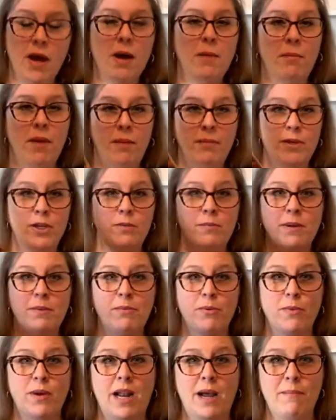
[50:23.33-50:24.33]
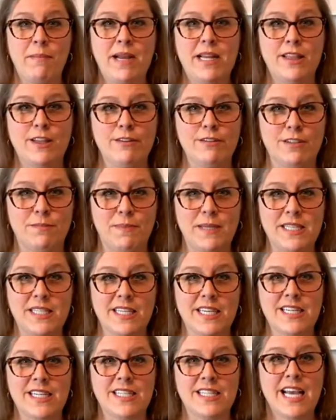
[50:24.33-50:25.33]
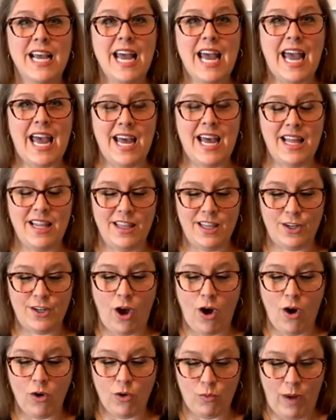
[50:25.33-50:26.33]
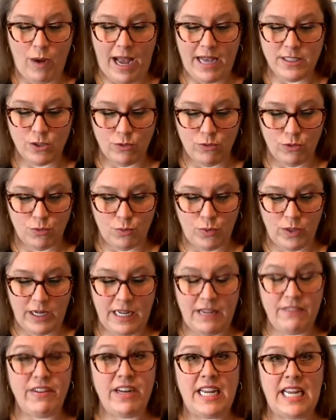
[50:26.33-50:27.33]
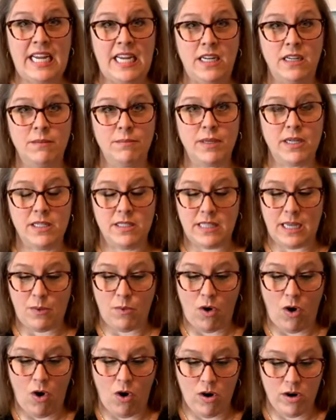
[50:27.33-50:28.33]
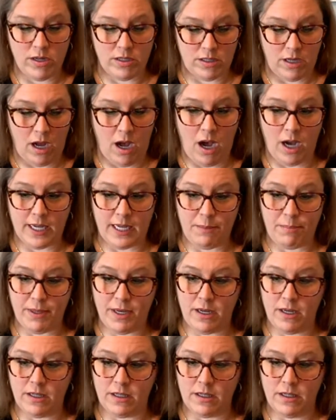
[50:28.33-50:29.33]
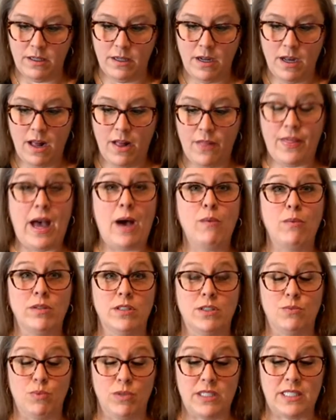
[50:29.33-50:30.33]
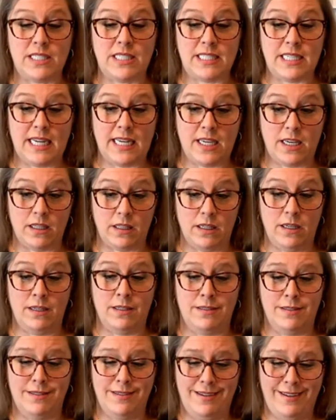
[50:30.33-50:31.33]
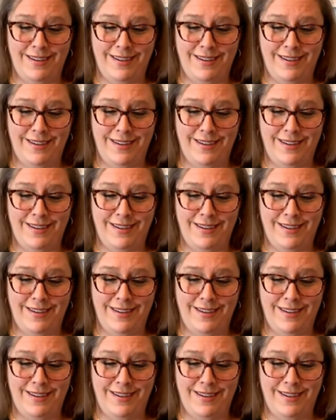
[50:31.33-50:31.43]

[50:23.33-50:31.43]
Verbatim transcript: Mama, you remember when I made those biscuits and the dog rascals wouldn't even eat them because they were hard as a hockey puck? That was ridiculous.